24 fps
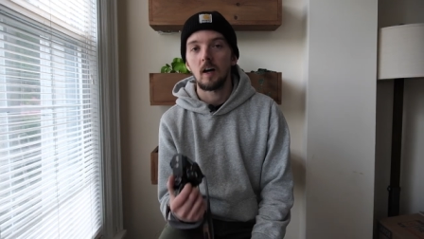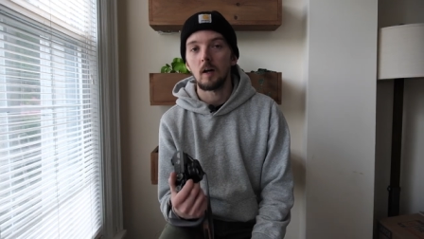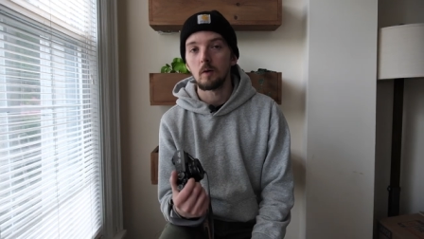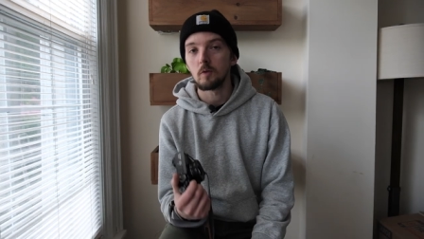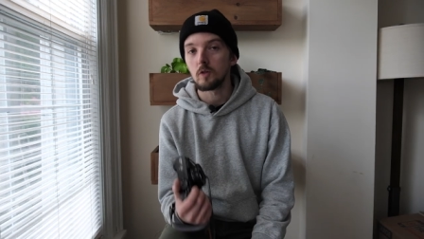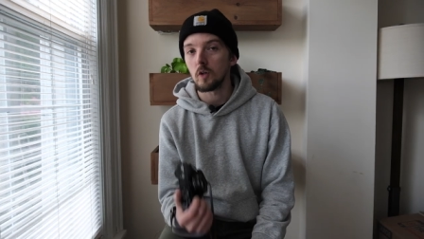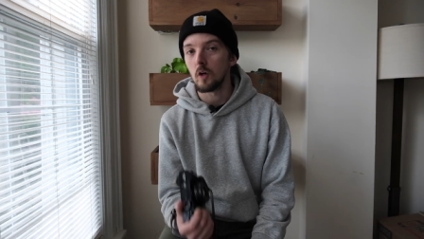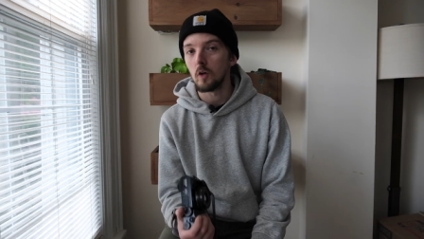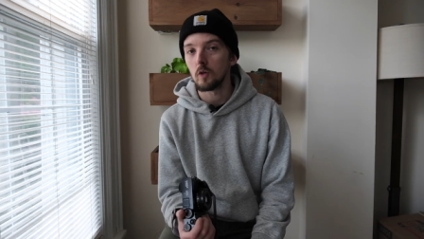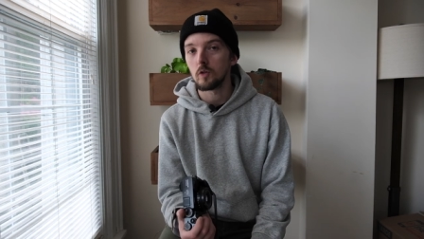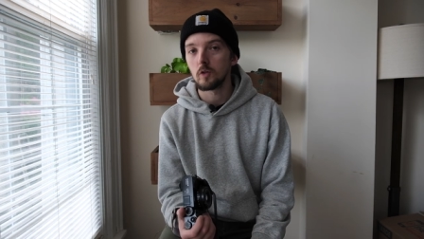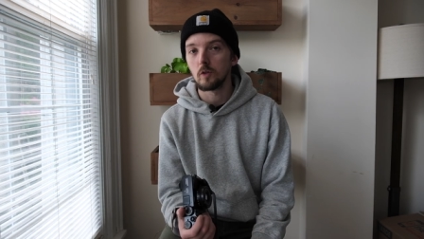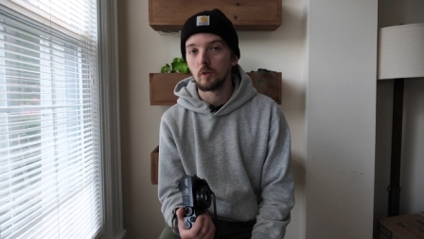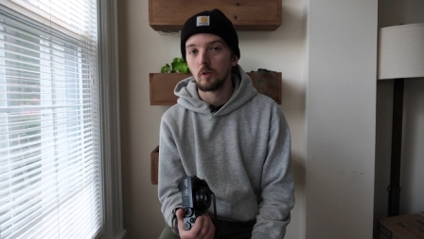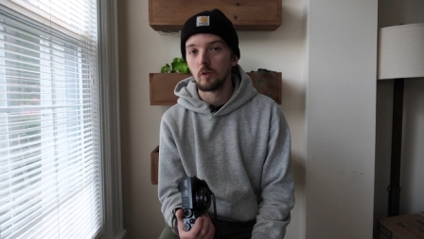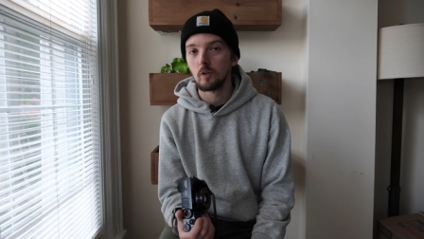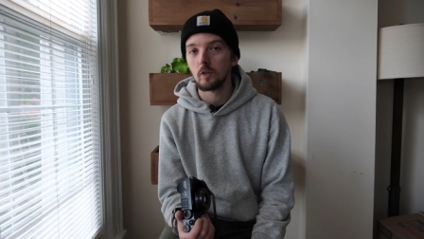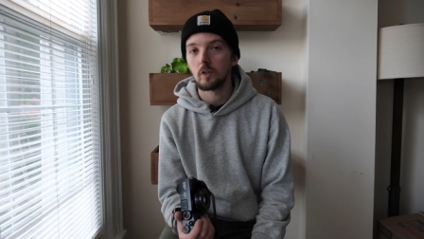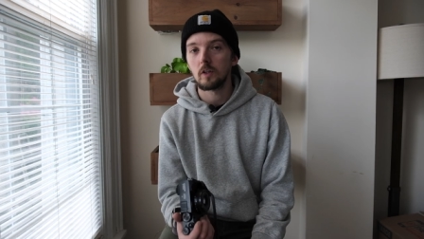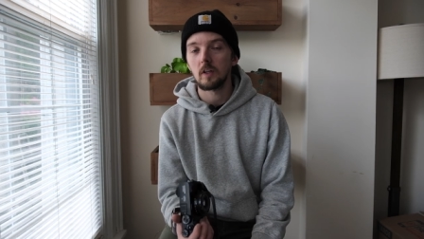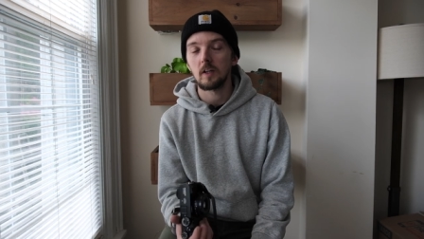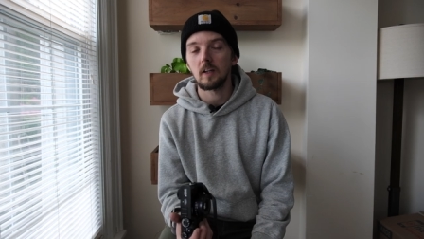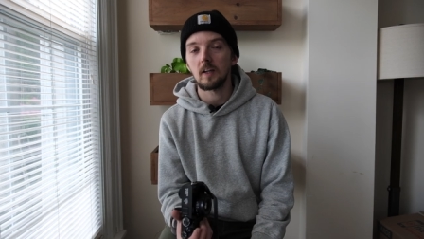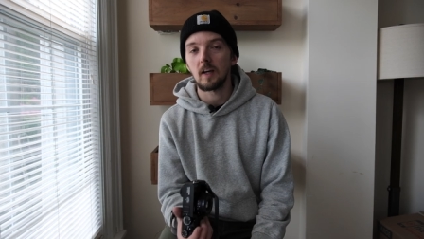I was also
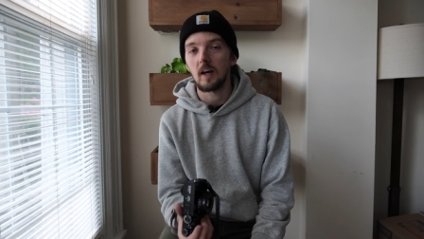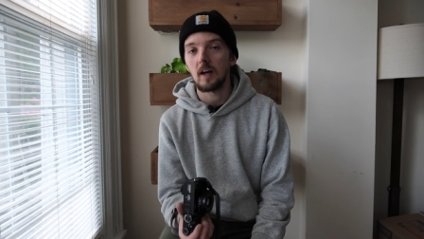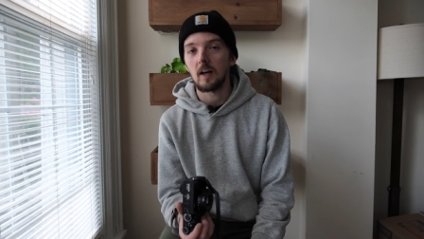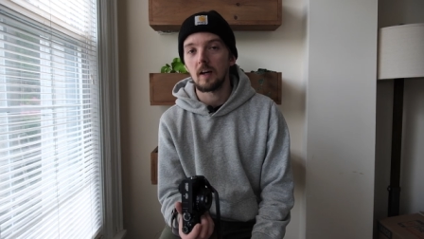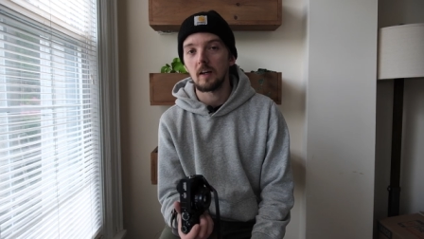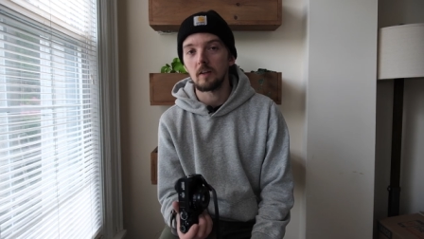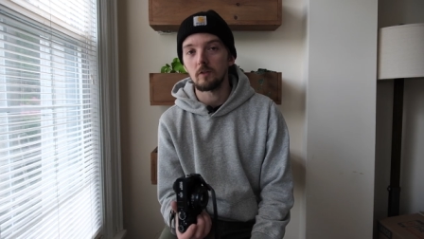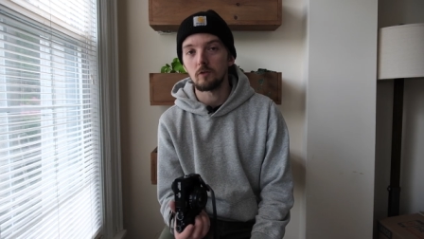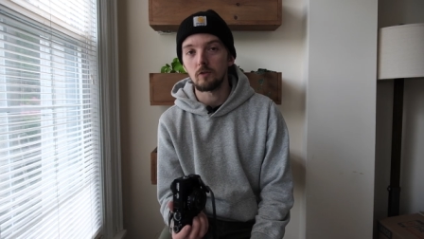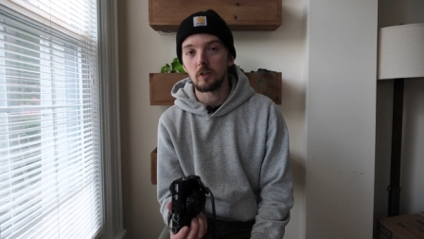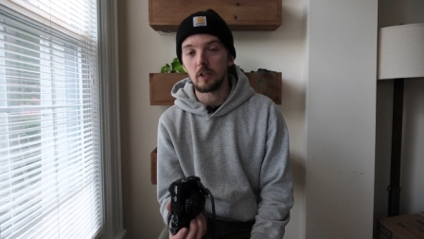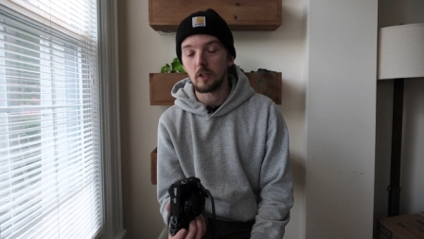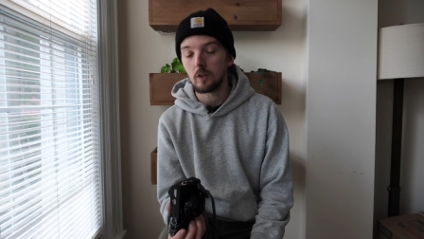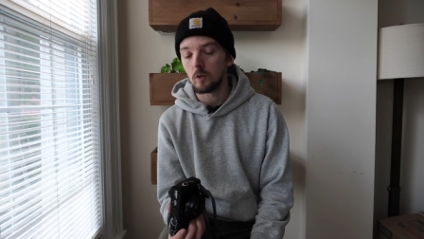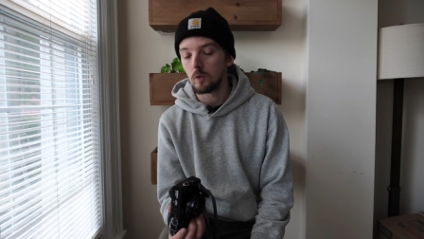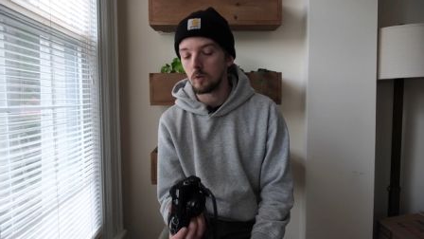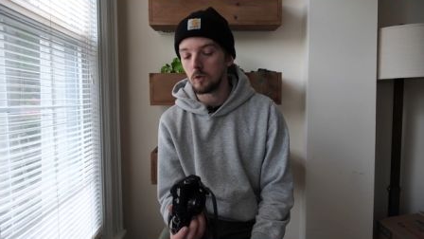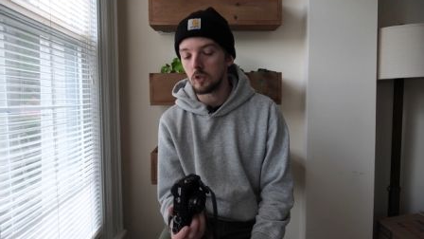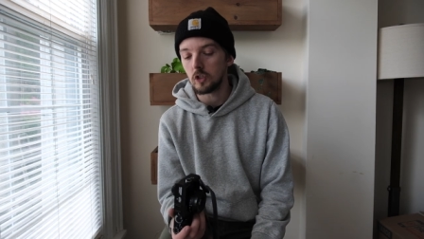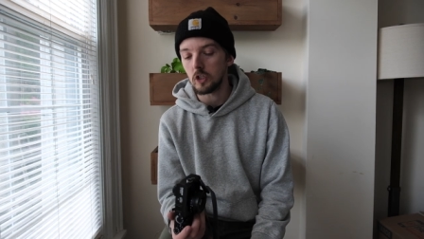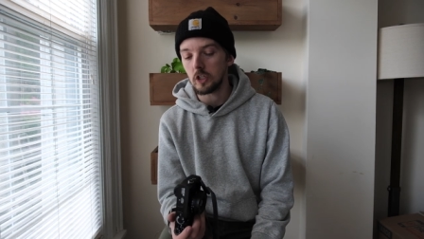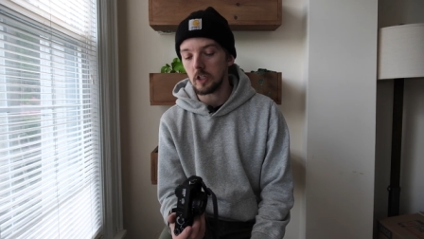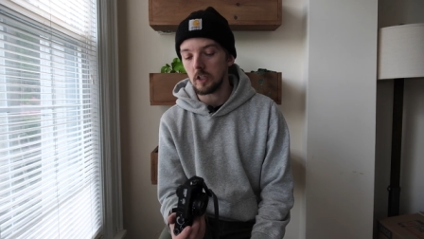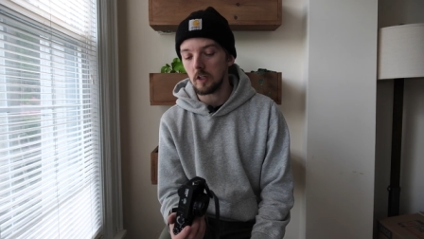looking at
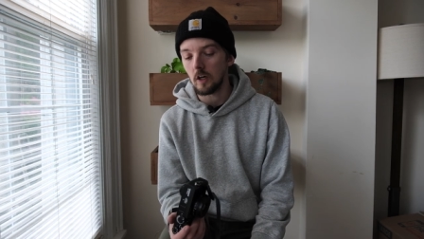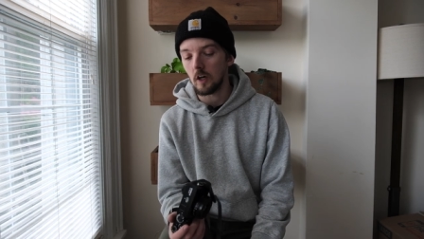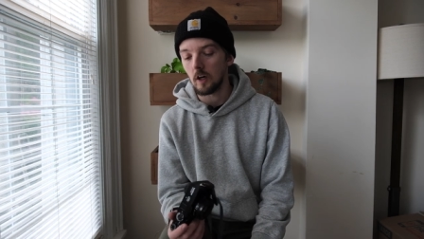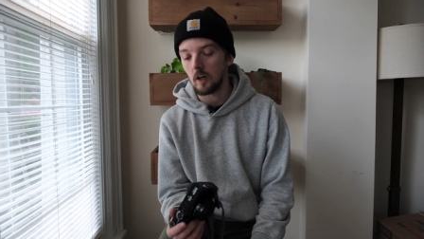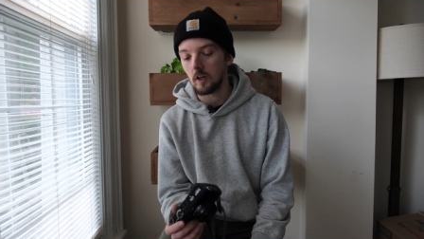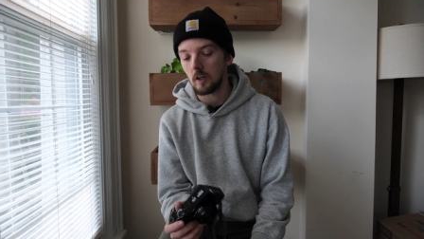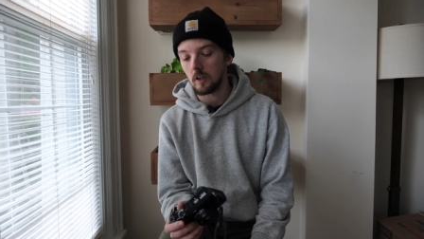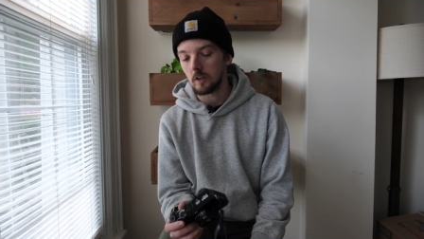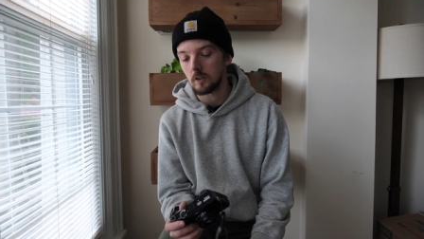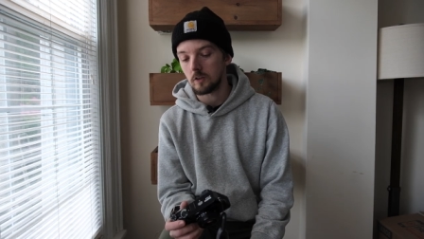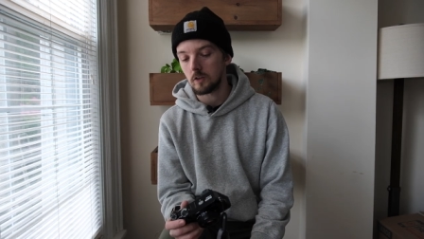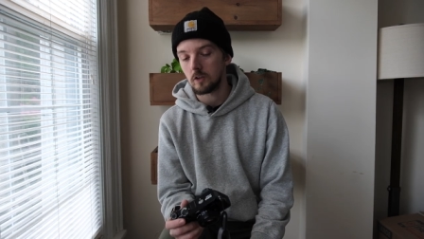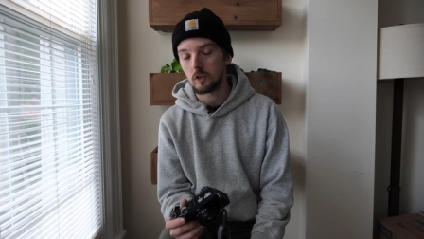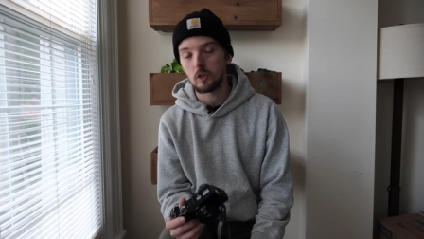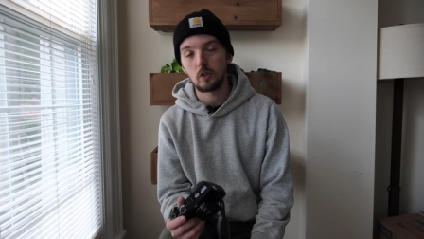Ricoh G R